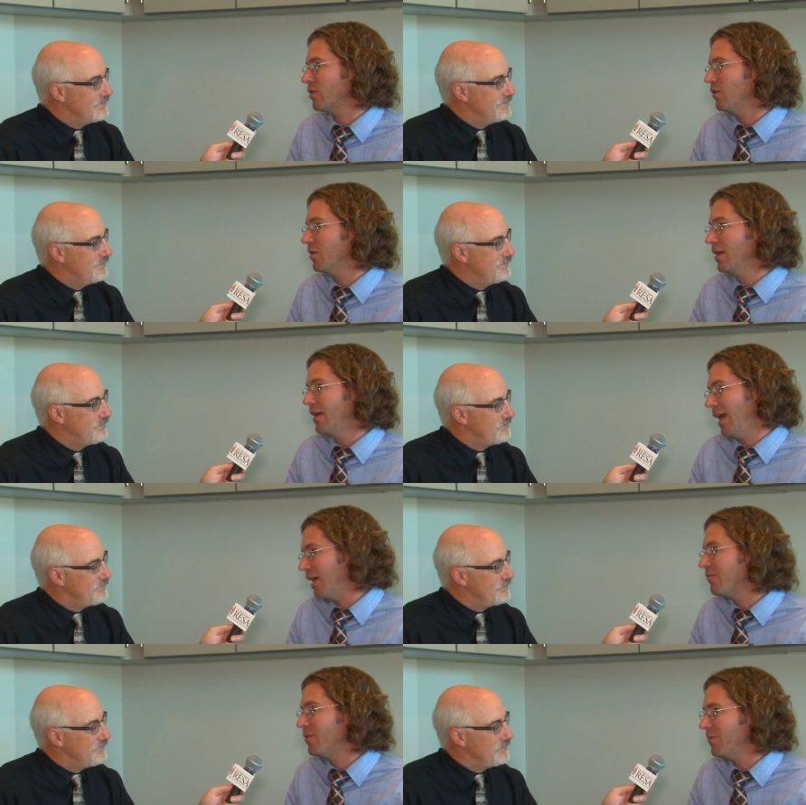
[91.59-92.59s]
Speaker 1: So
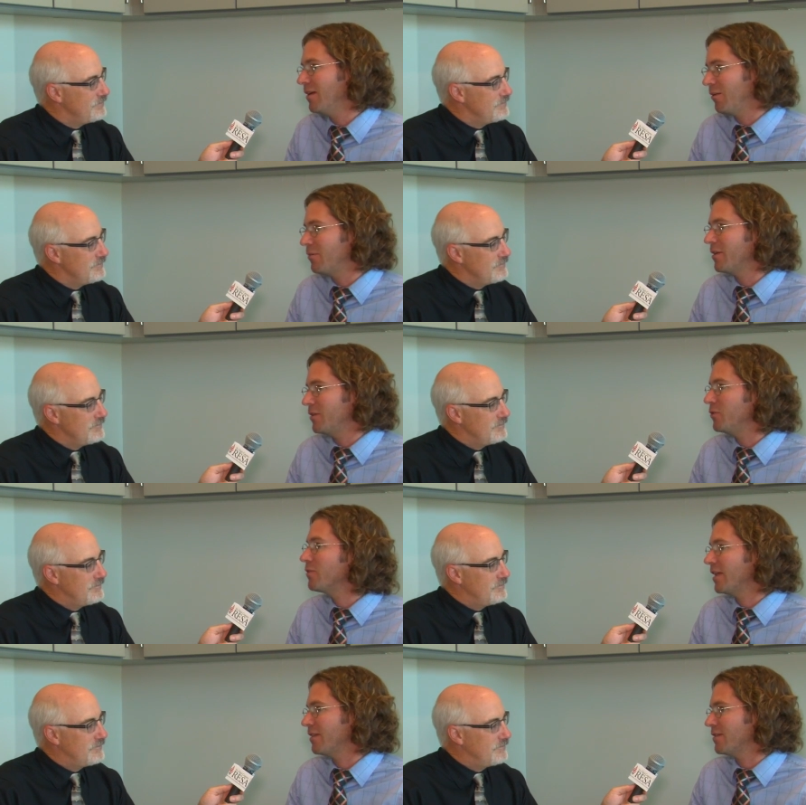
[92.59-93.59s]
every I really do
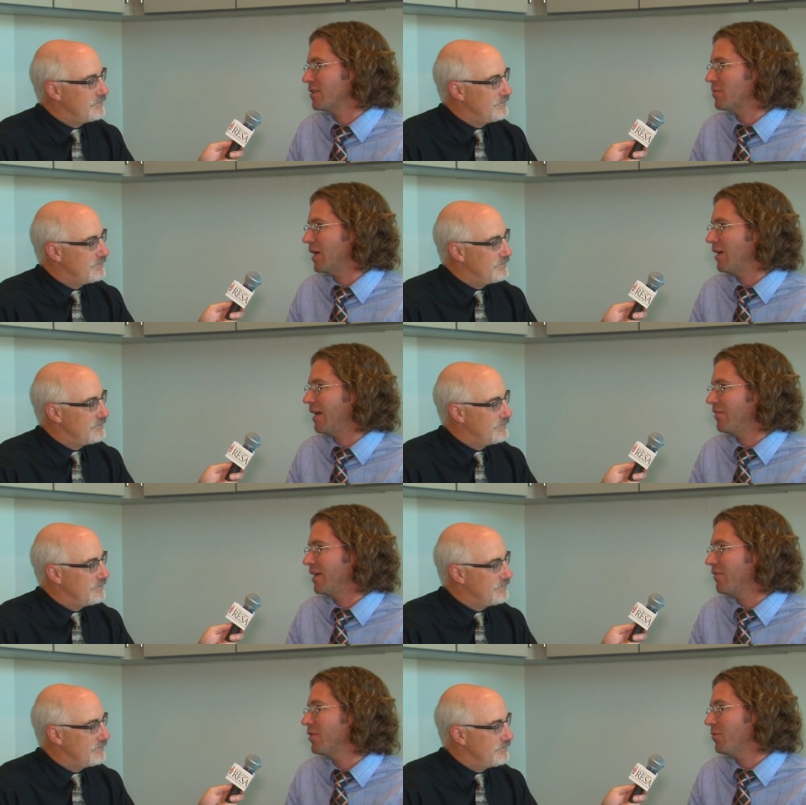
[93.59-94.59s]
think this is about
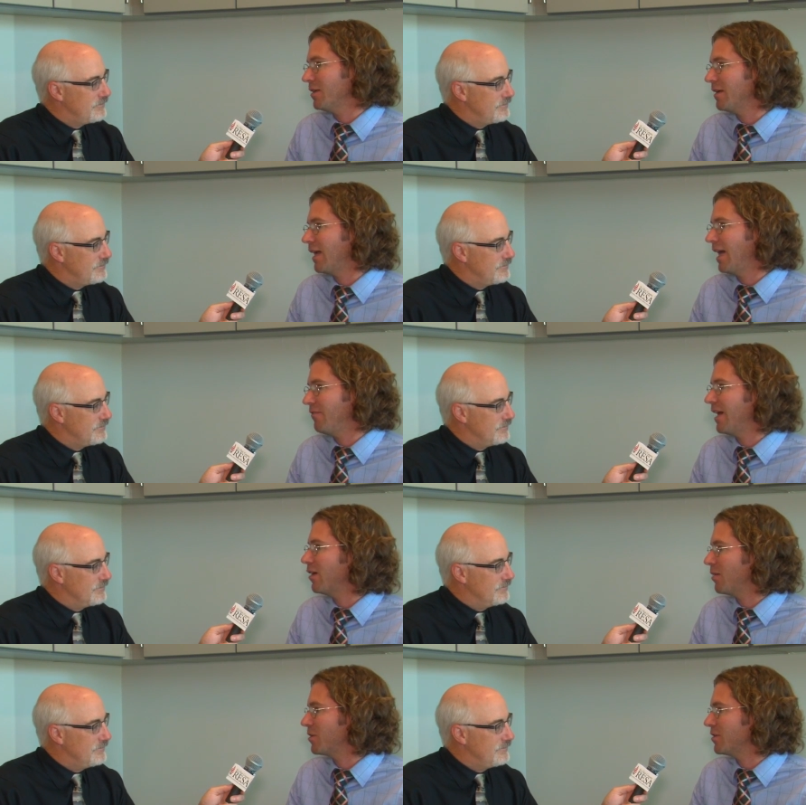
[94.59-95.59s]
having everyone have
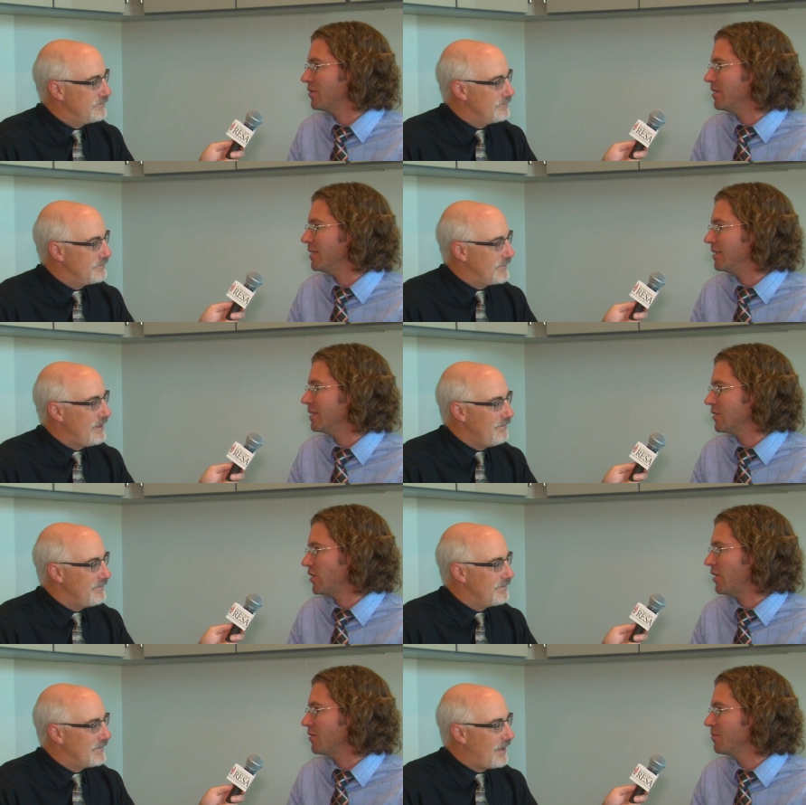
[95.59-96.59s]
that opportunity to
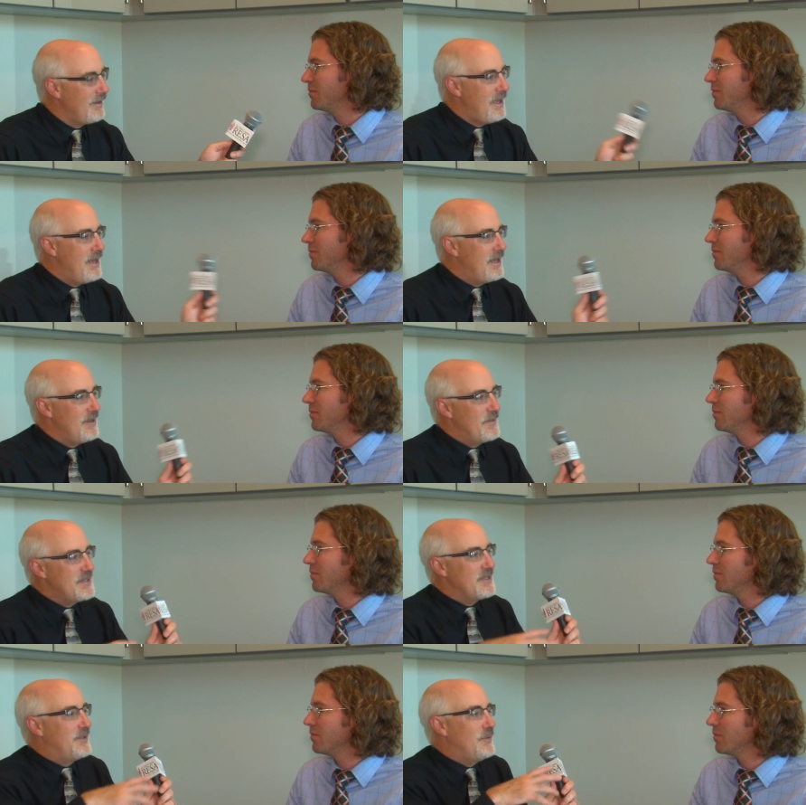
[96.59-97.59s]
share.
Speaker 2: You
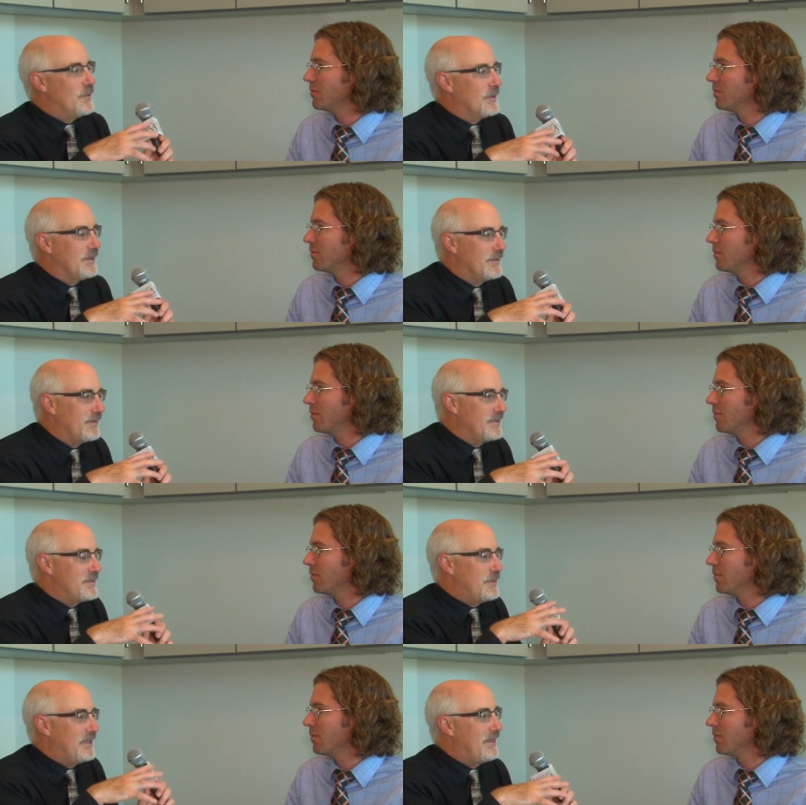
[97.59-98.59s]
mentioned too earlier
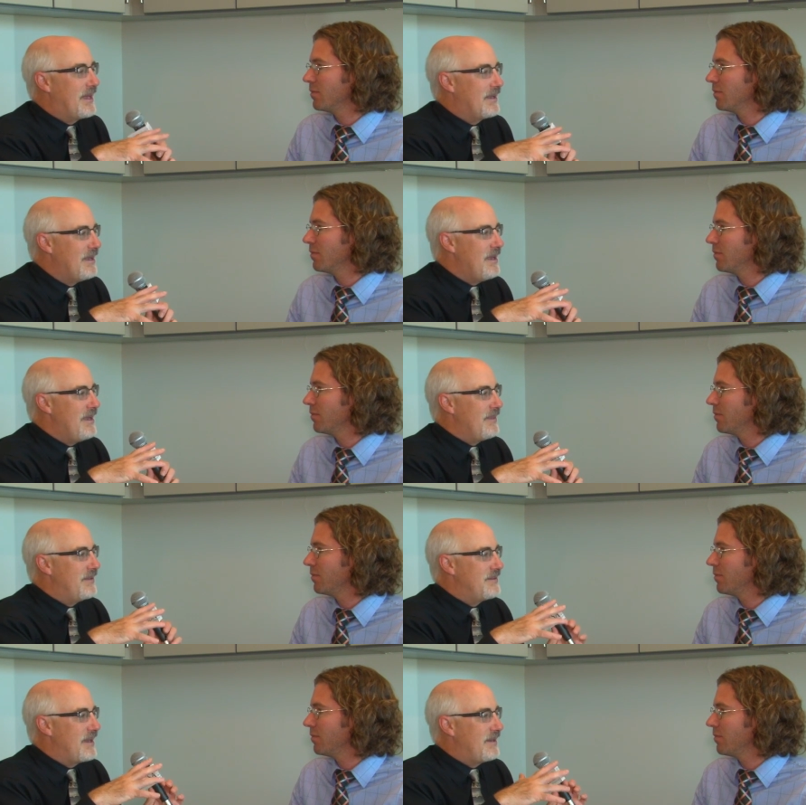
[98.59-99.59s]
this week that
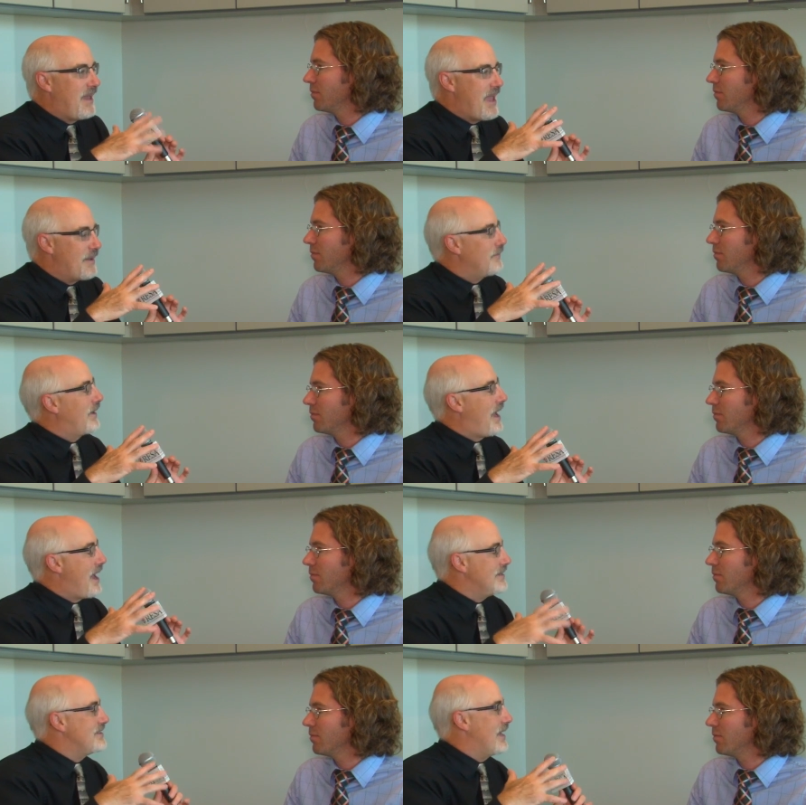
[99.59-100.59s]
this ed camp
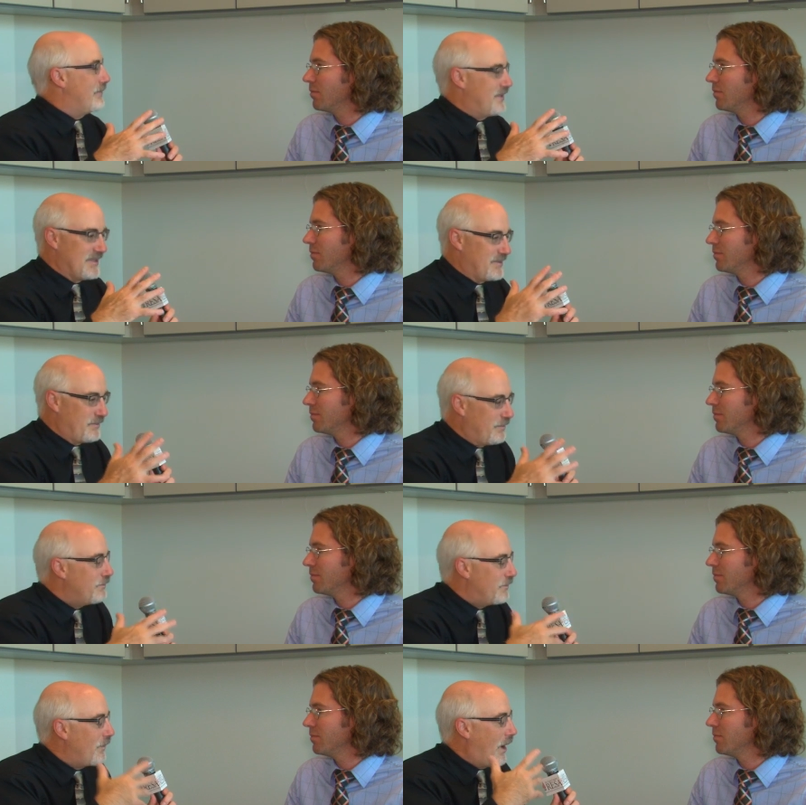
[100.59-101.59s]
concept is
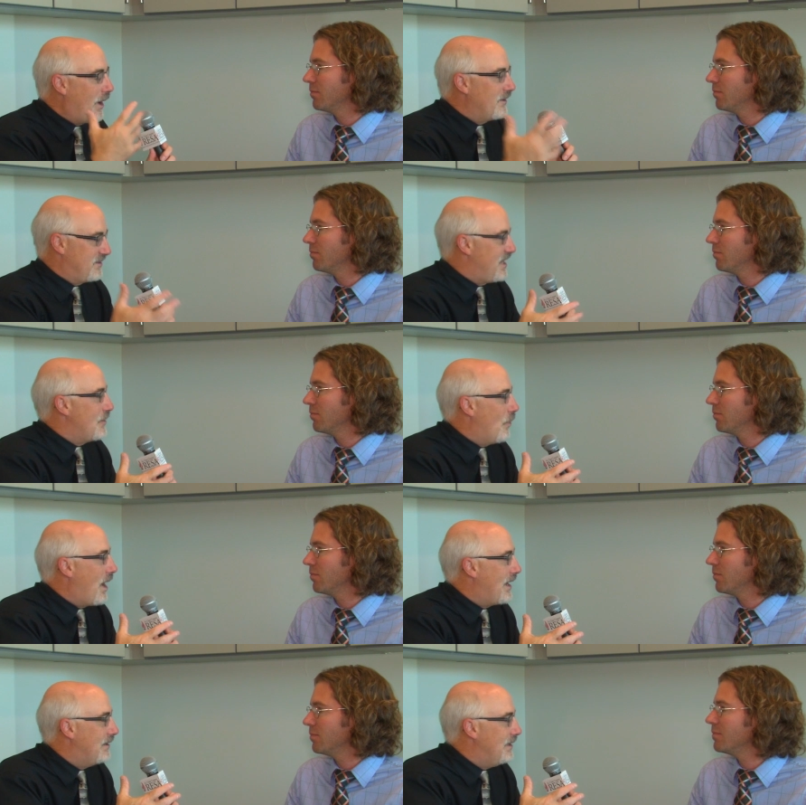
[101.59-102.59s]
uh,
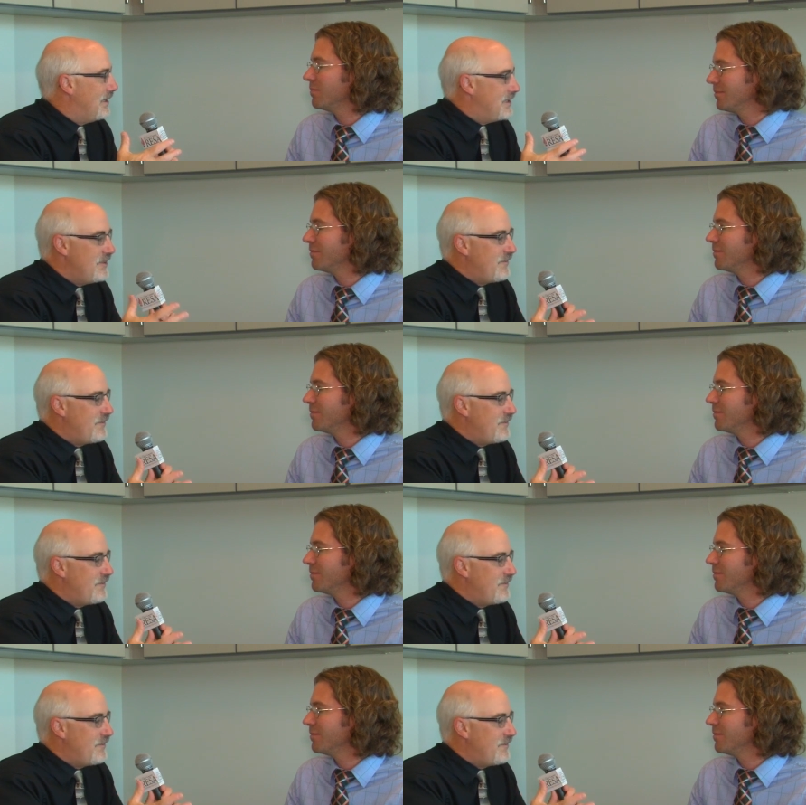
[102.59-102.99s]
statewide. Do